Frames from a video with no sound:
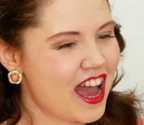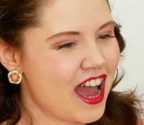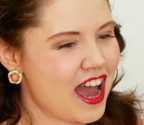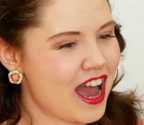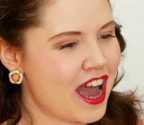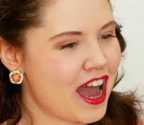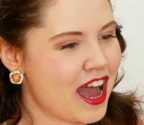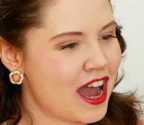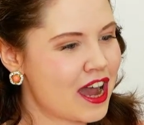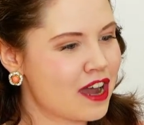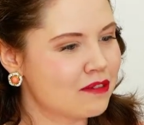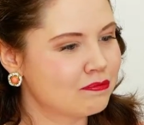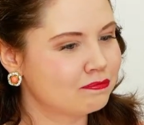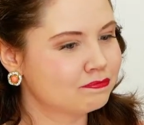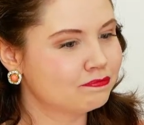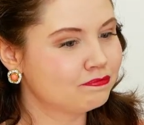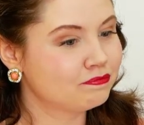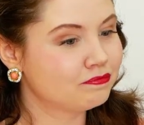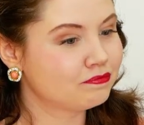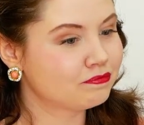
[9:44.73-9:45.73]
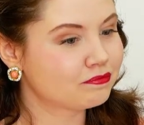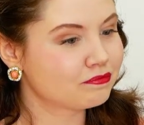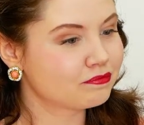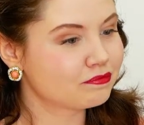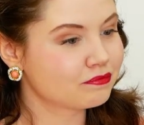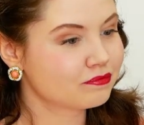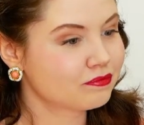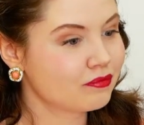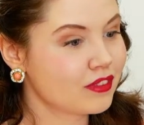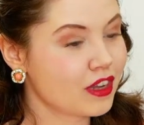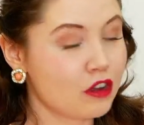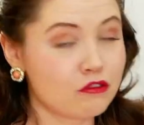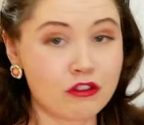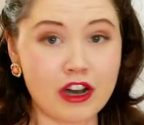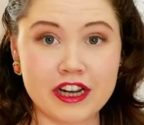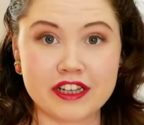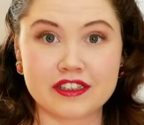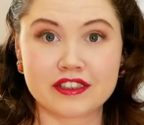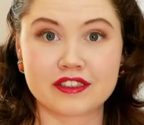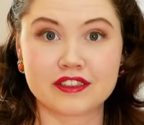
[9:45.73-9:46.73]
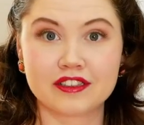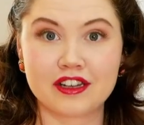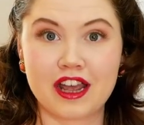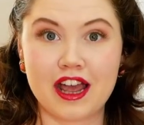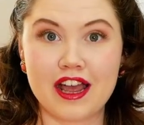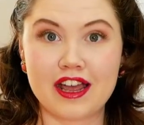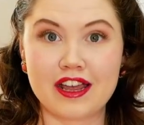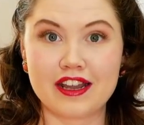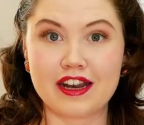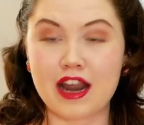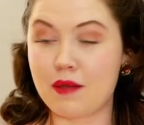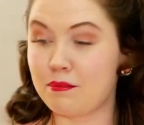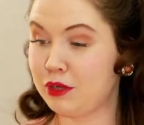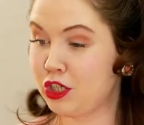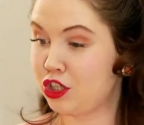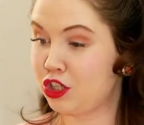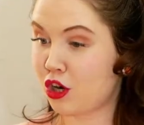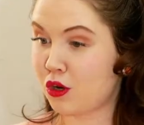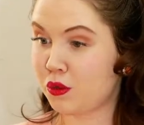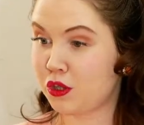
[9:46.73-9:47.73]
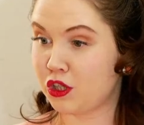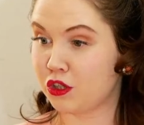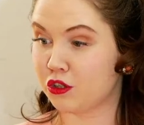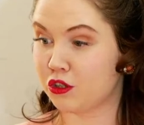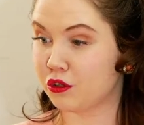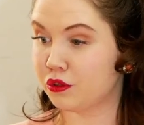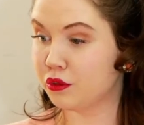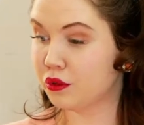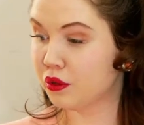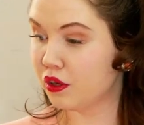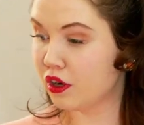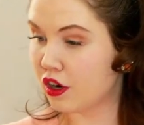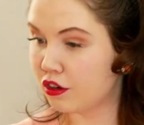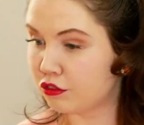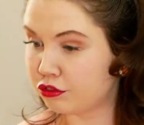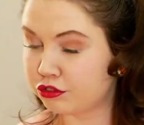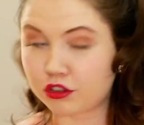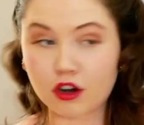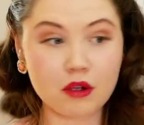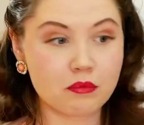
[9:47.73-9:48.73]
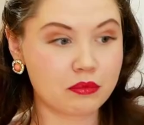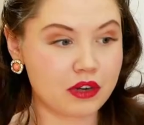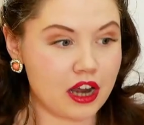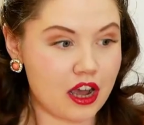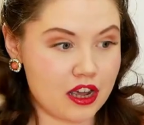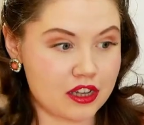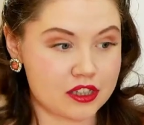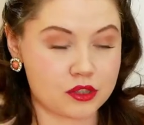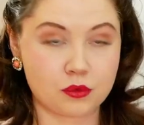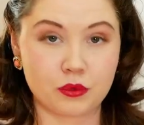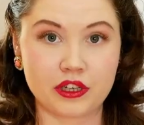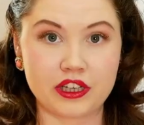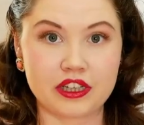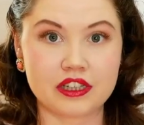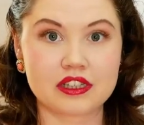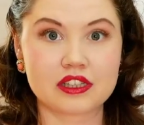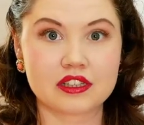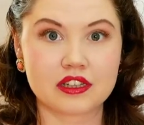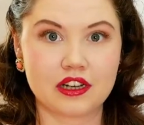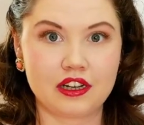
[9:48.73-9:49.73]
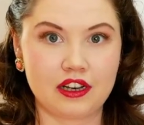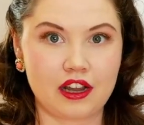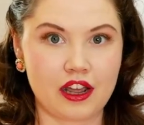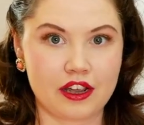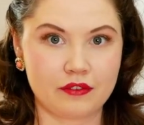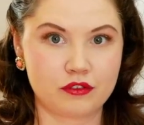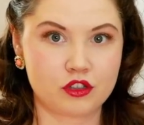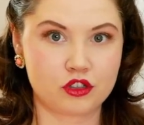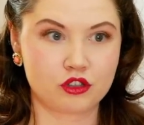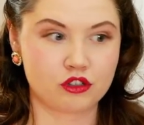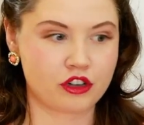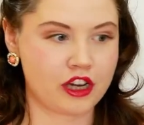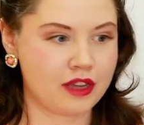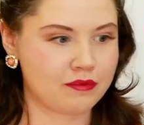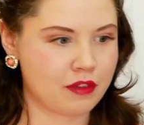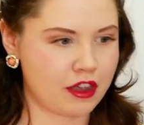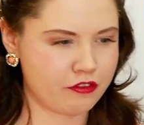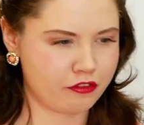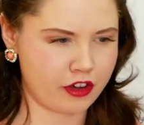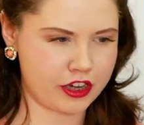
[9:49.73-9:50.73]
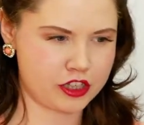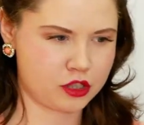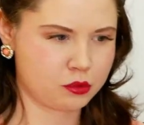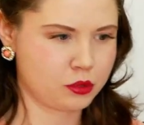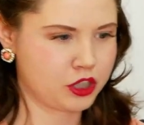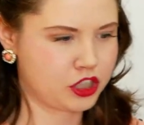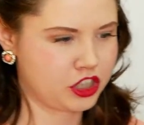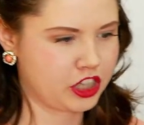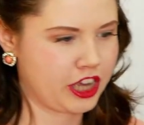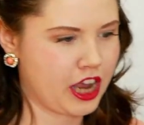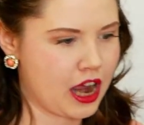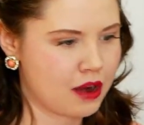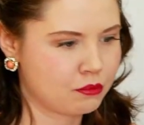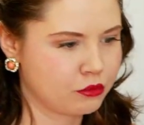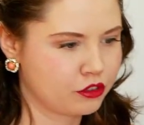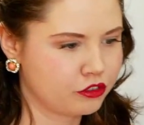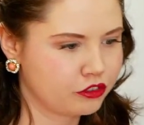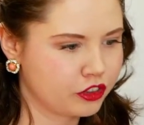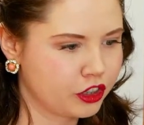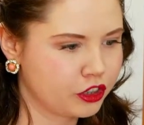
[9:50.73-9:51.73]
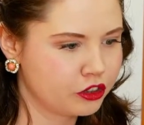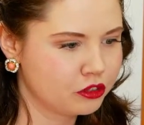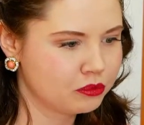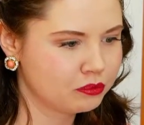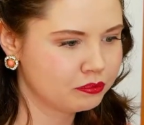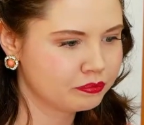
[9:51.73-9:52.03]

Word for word: um, right, let me show you from last week's live stream. If I switch the camera view,